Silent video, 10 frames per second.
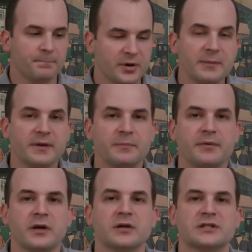Pretty big
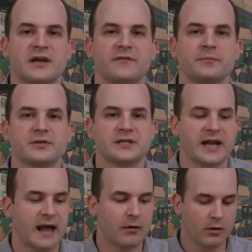beer,
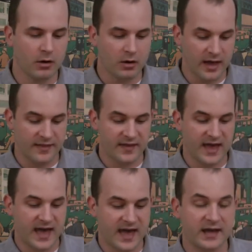7% alcohol, and they
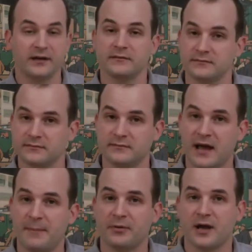add
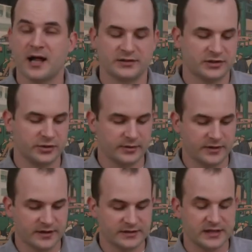apricots to it,
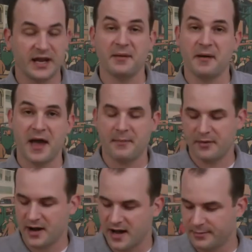thus the name
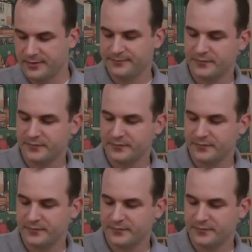Apra Hop.